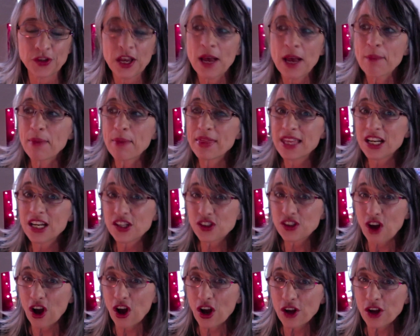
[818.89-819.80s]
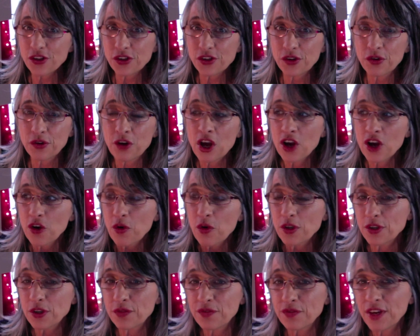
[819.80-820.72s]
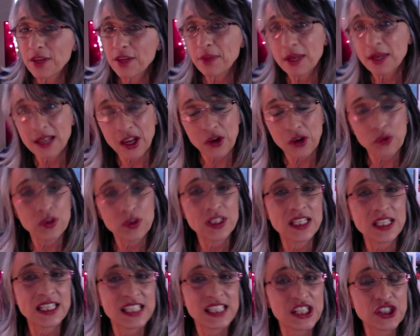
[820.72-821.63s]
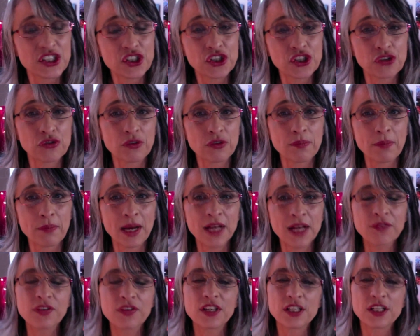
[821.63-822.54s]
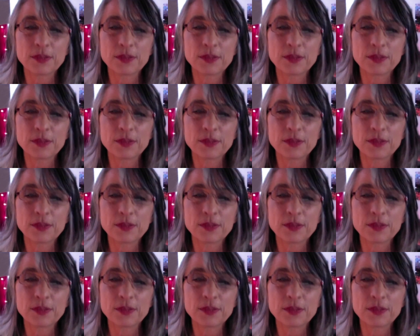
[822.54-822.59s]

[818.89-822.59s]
But then it's also going to fund me not only to teach children mindfulness,